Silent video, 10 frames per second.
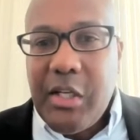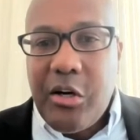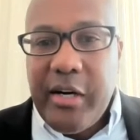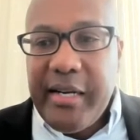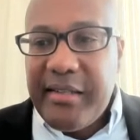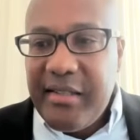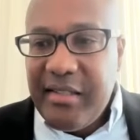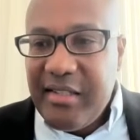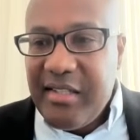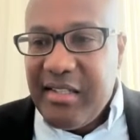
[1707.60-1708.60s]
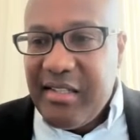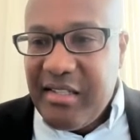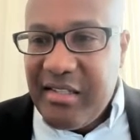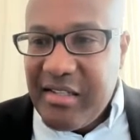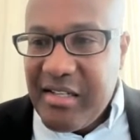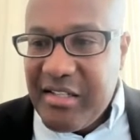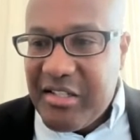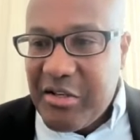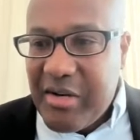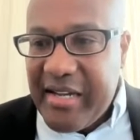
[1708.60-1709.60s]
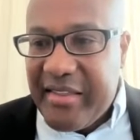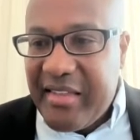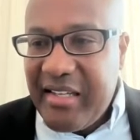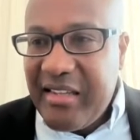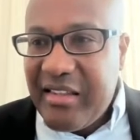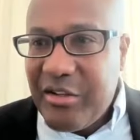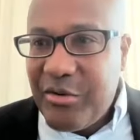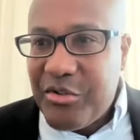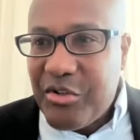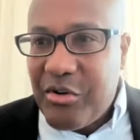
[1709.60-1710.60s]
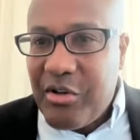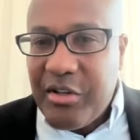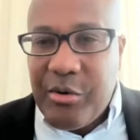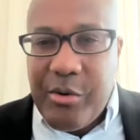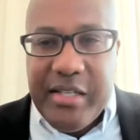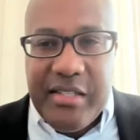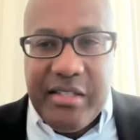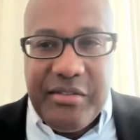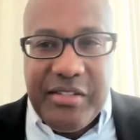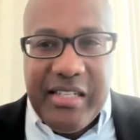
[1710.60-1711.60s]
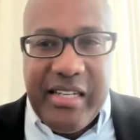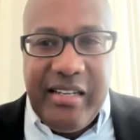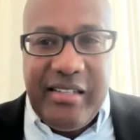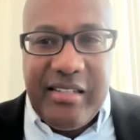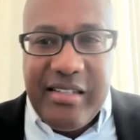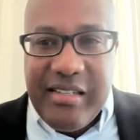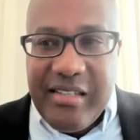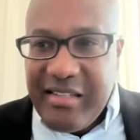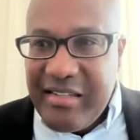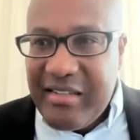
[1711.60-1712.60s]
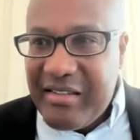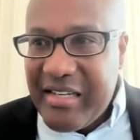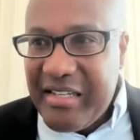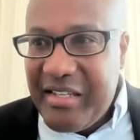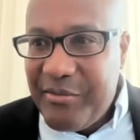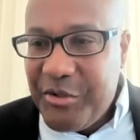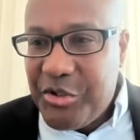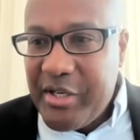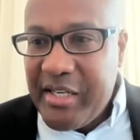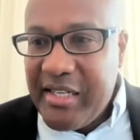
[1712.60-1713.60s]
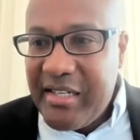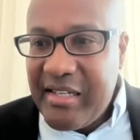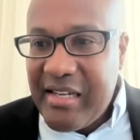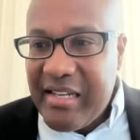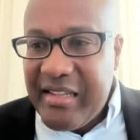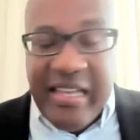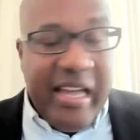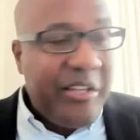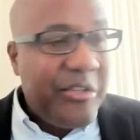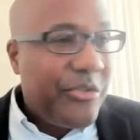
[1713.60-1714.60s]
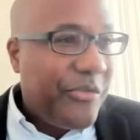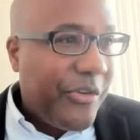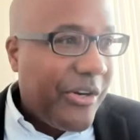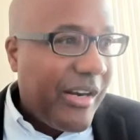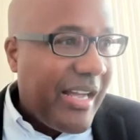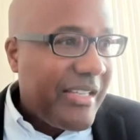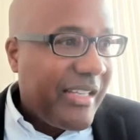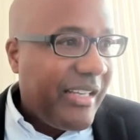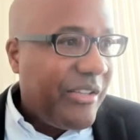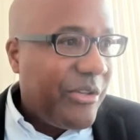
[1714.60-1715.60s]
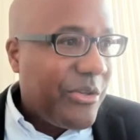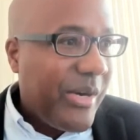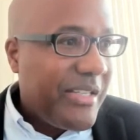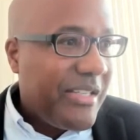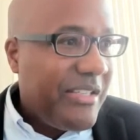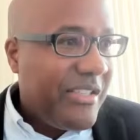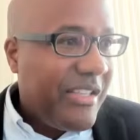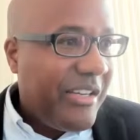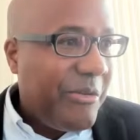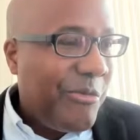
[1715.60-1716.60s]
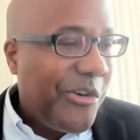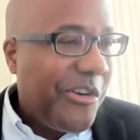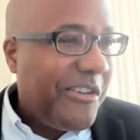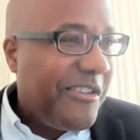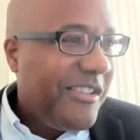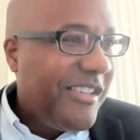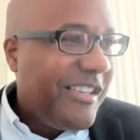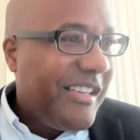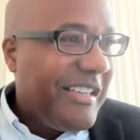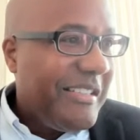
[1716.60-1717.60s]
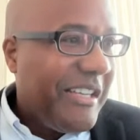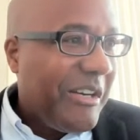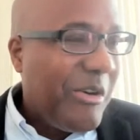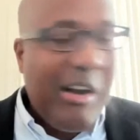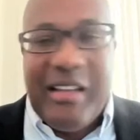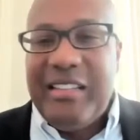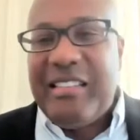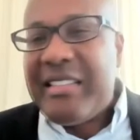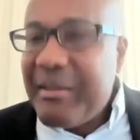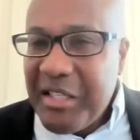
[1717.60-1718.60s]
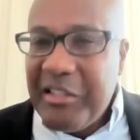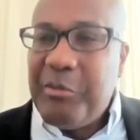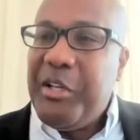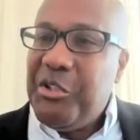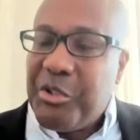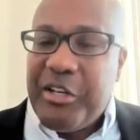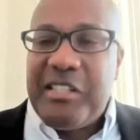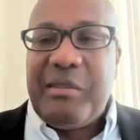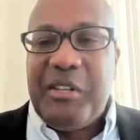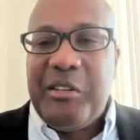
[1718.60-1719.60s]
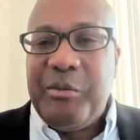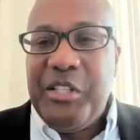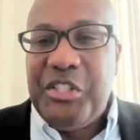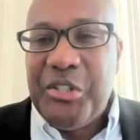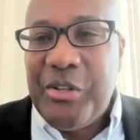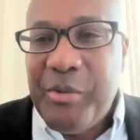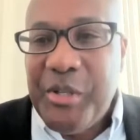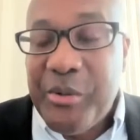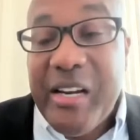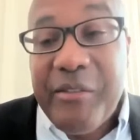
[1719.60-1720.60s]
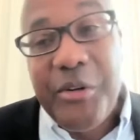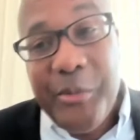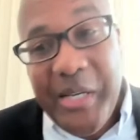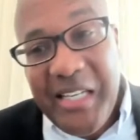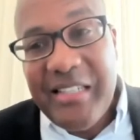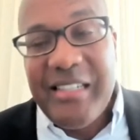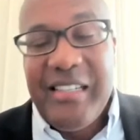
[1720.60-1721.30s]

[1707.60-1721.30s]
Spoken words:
All right. So I think those are all the questions for today. Thank you for joining, and thanks for asking those questions. They were, it's something that we enjoy, it's something that we do, and we do it every week